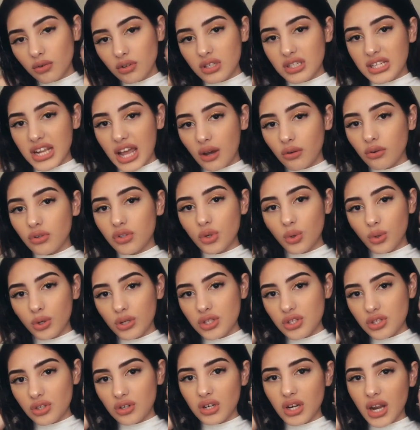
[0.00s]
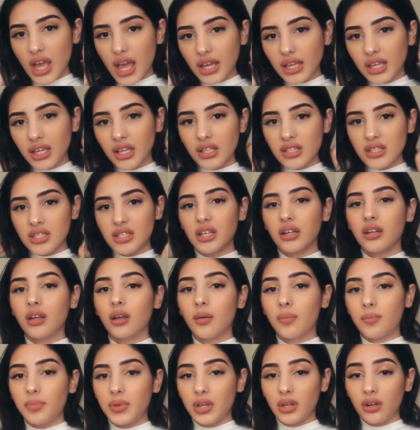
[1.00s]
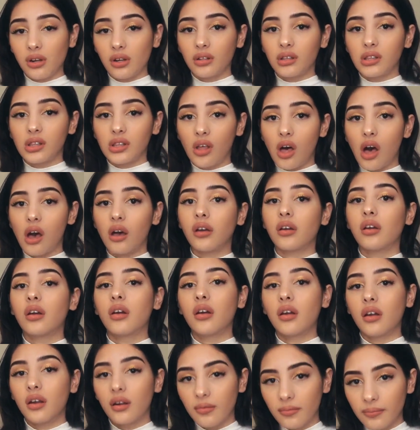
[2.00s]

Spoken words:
down towards your neck, it's going to appear longer.